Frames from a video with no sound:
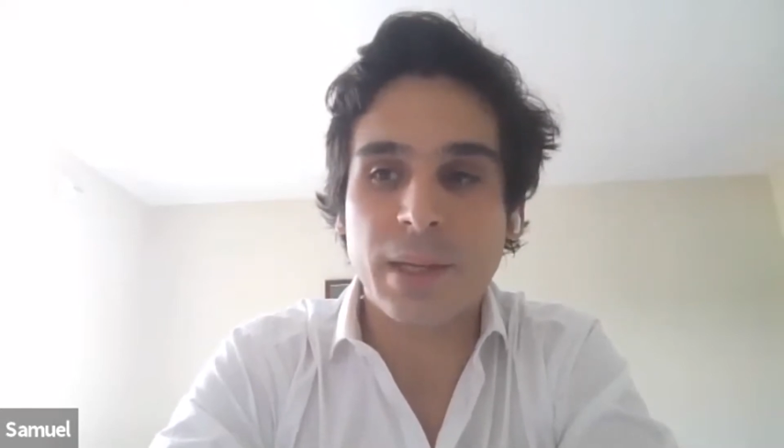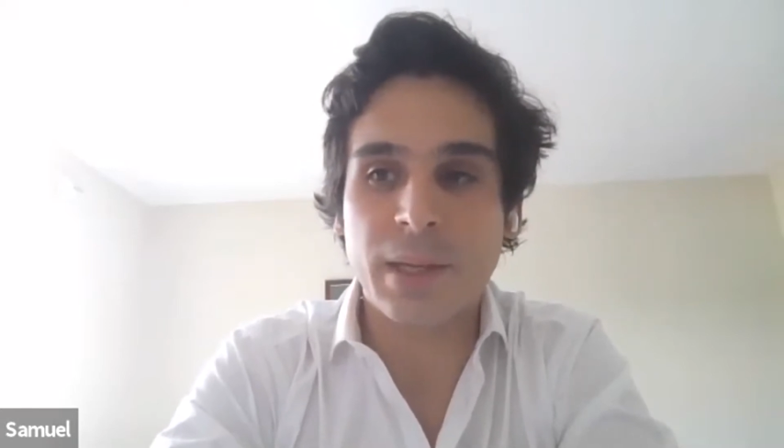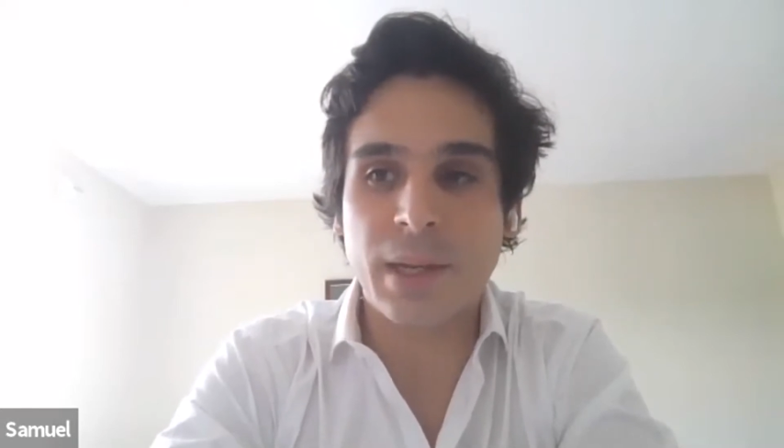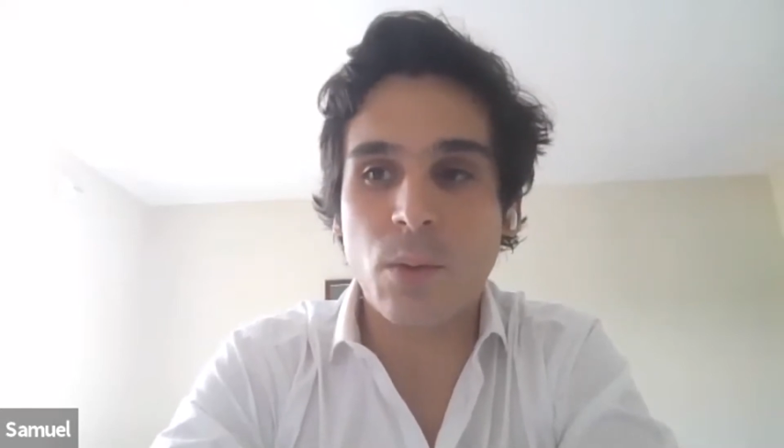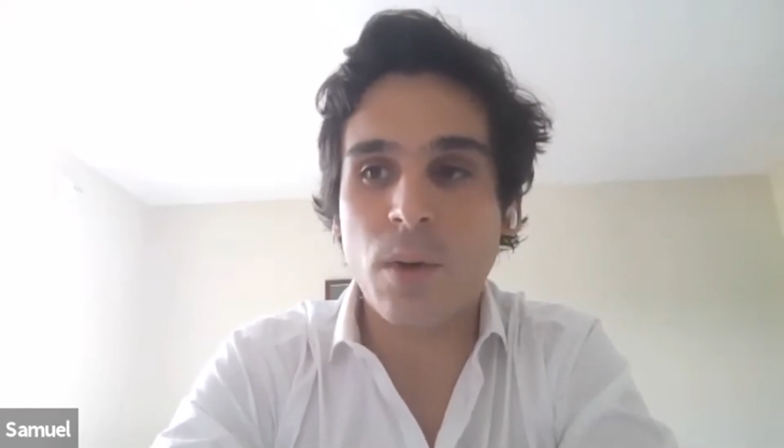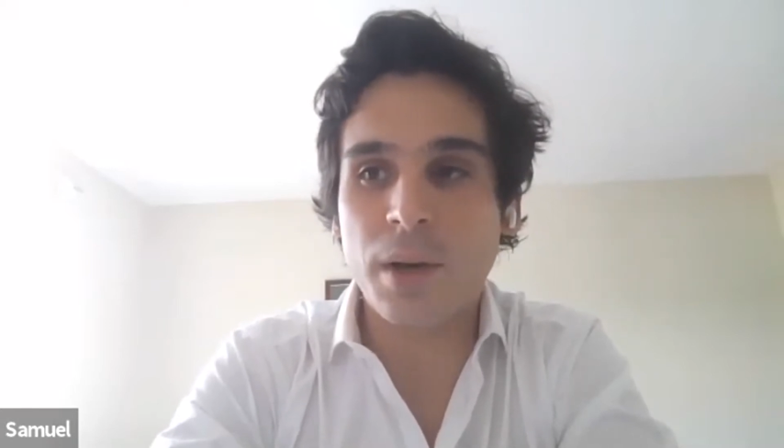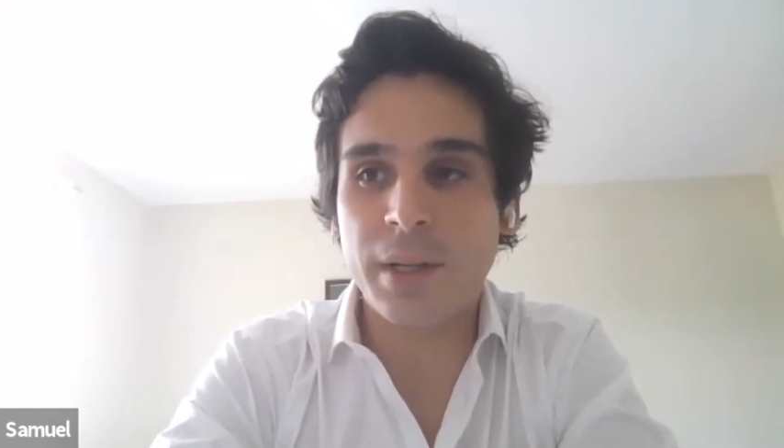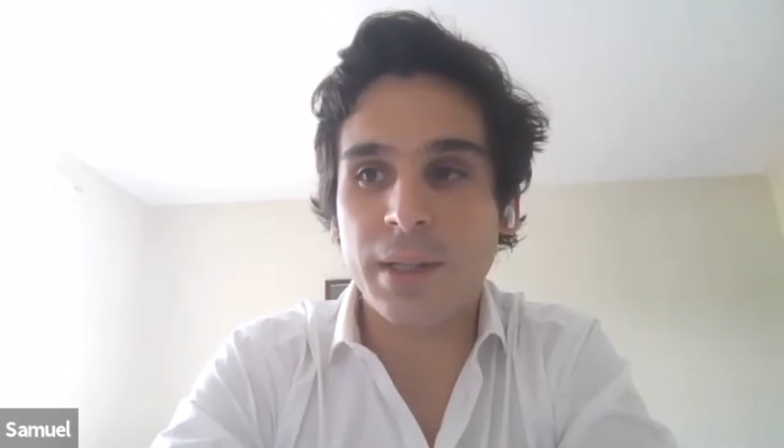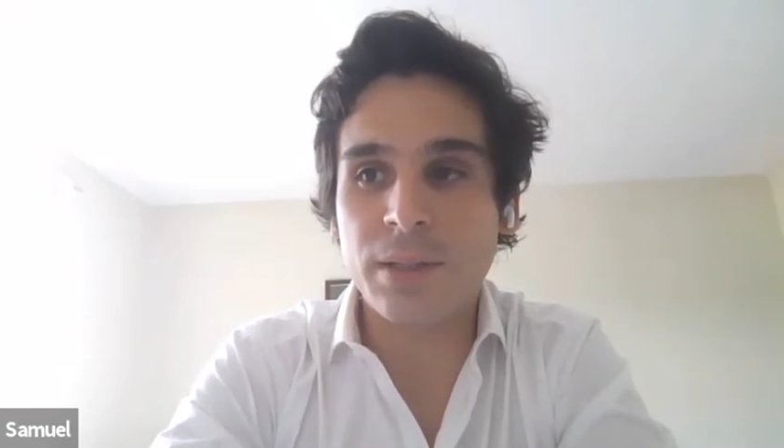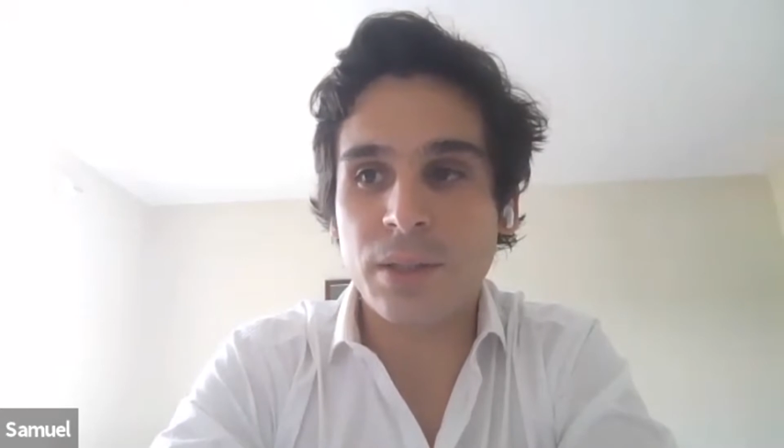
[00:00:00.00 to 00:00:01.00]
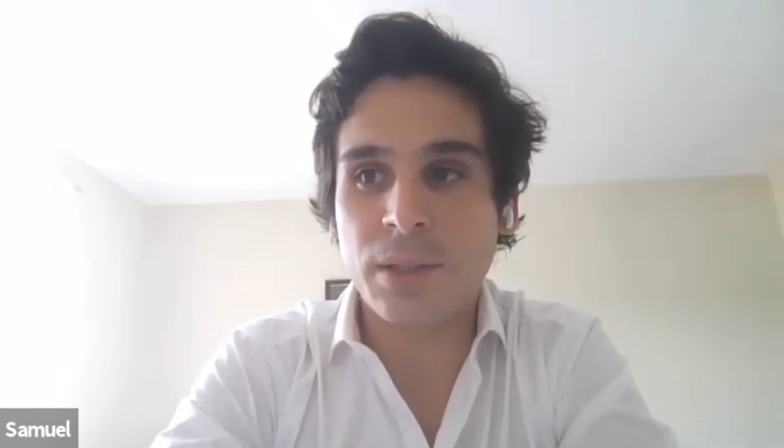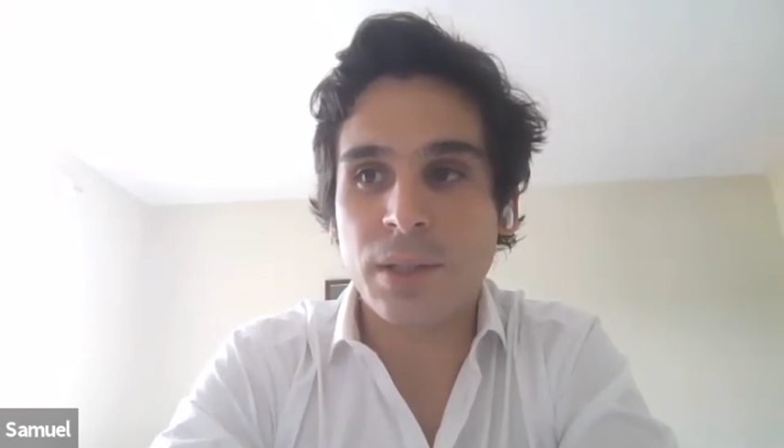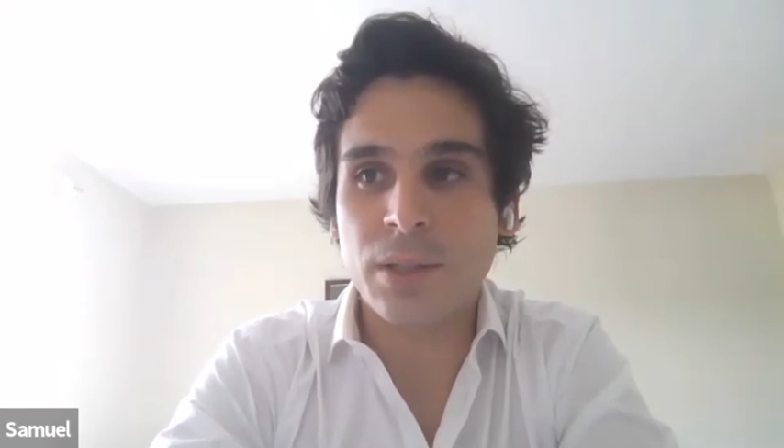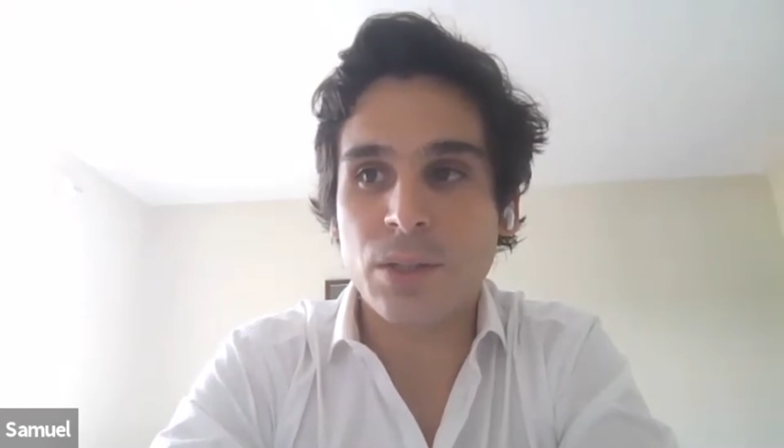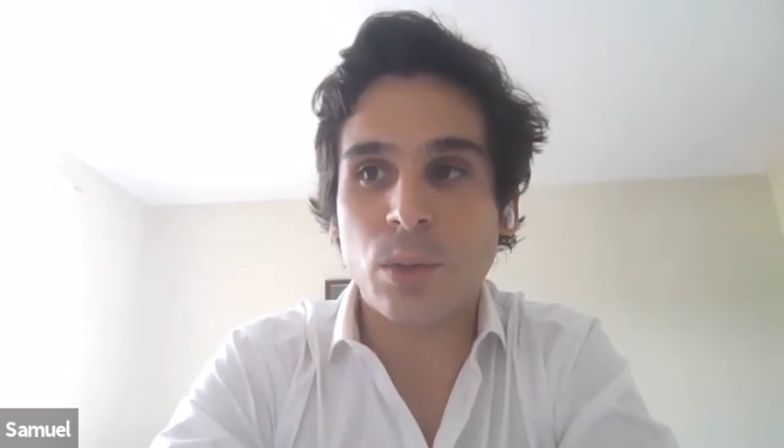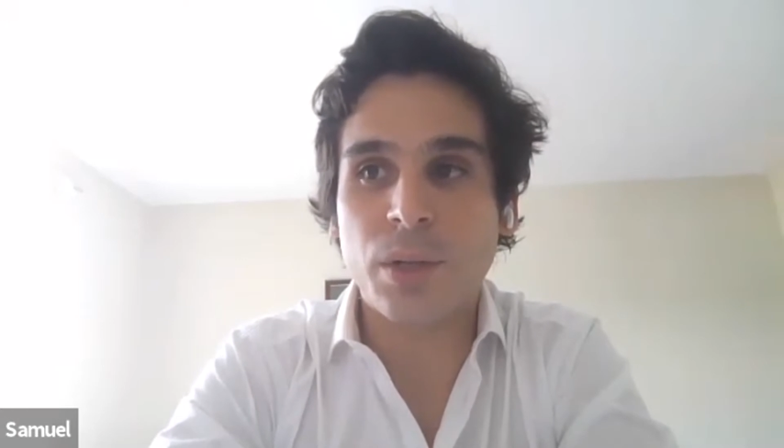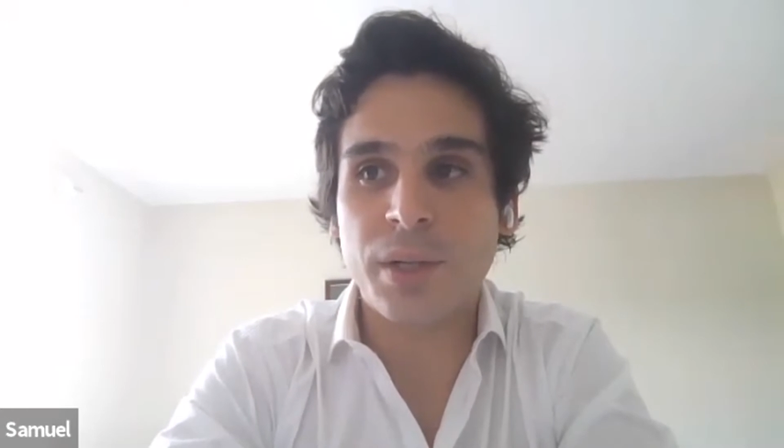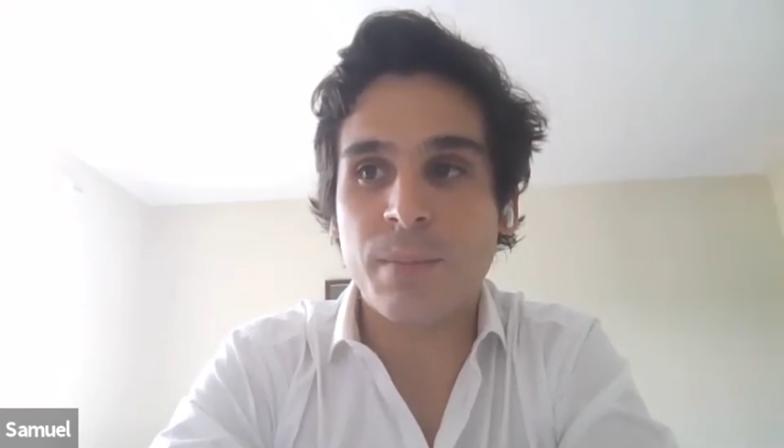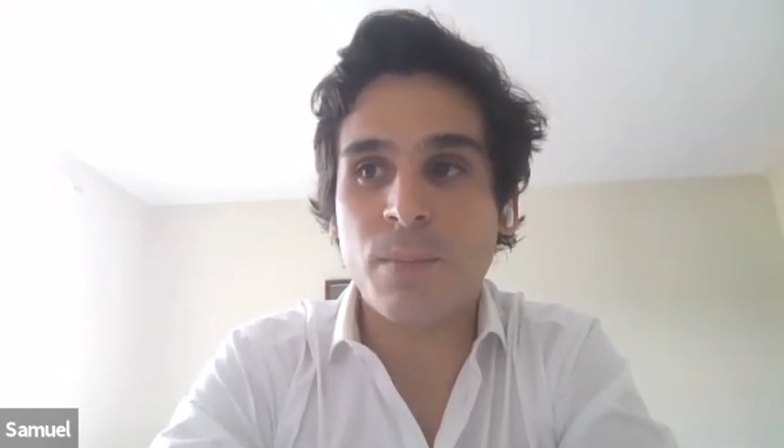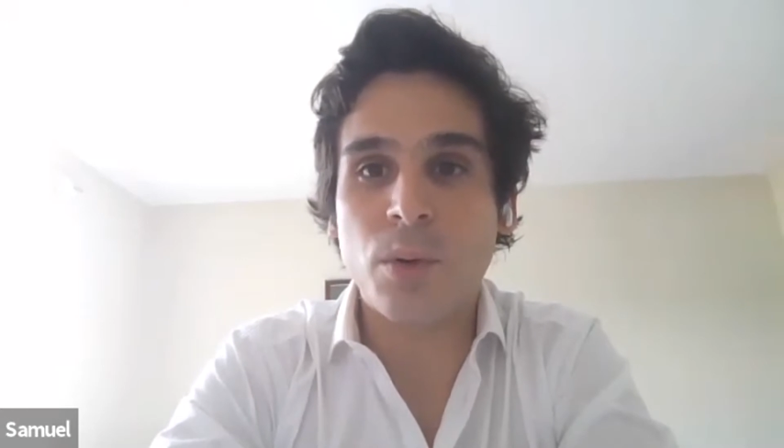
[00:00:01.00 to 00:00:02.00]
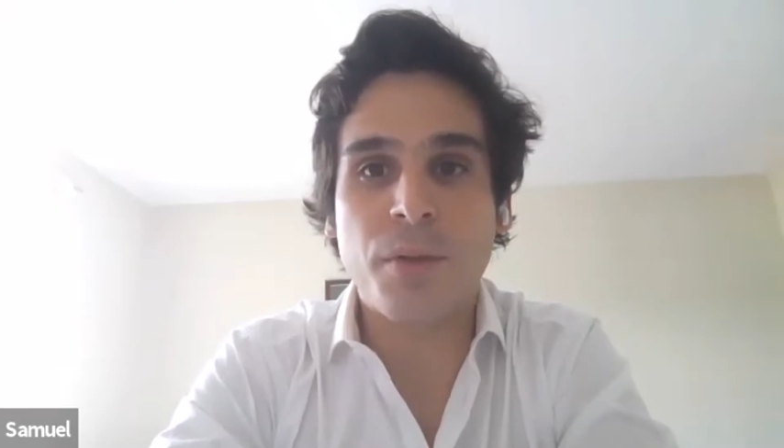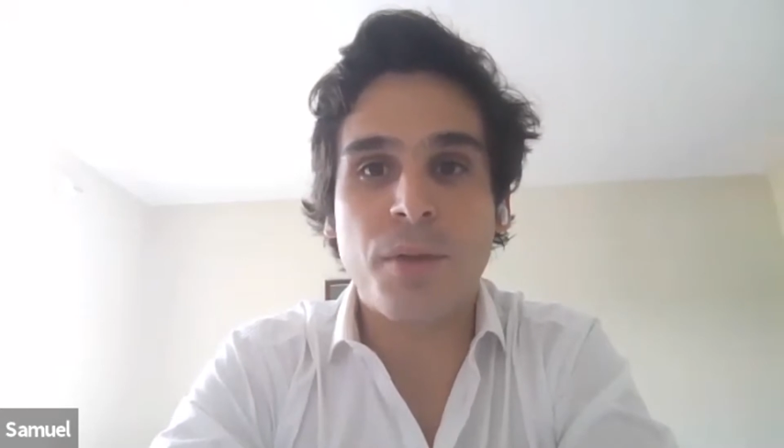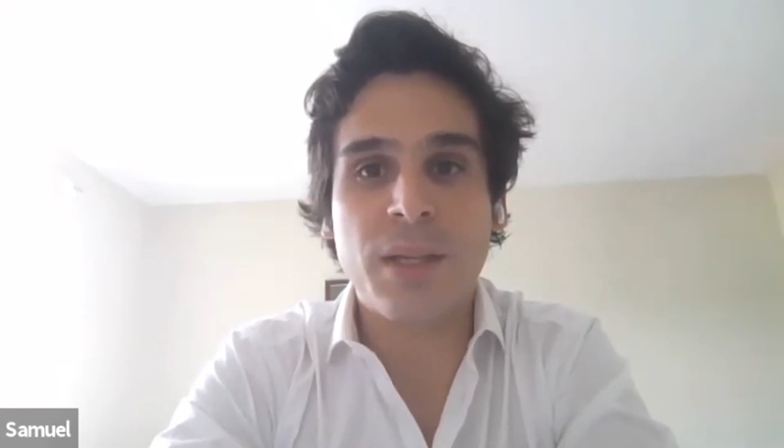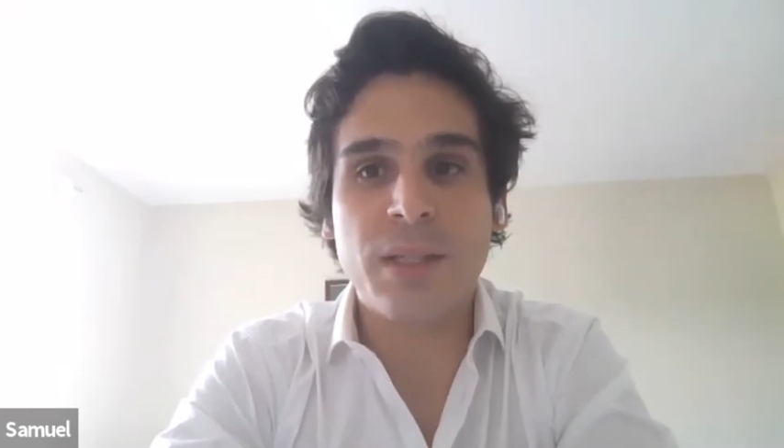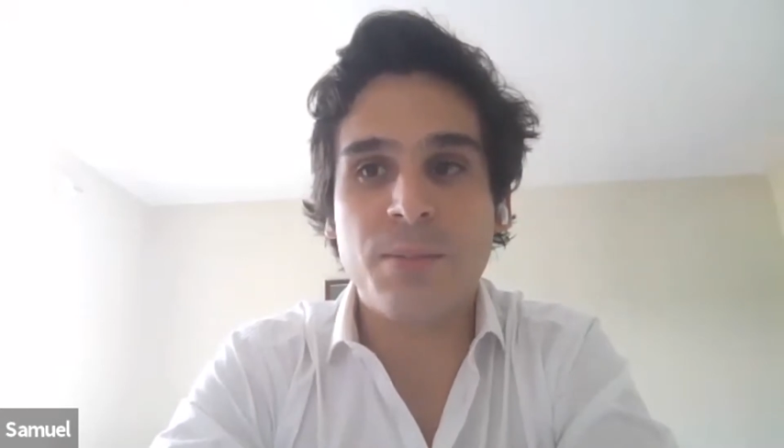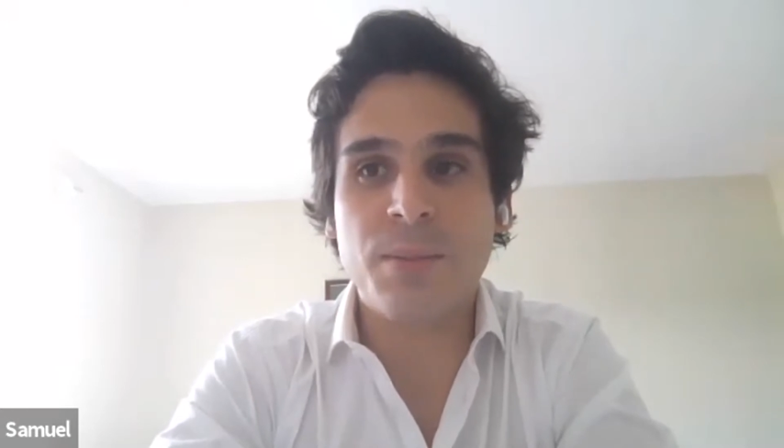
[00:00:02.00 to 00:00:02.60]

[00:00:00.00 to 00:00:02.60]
and I wanted to learn more things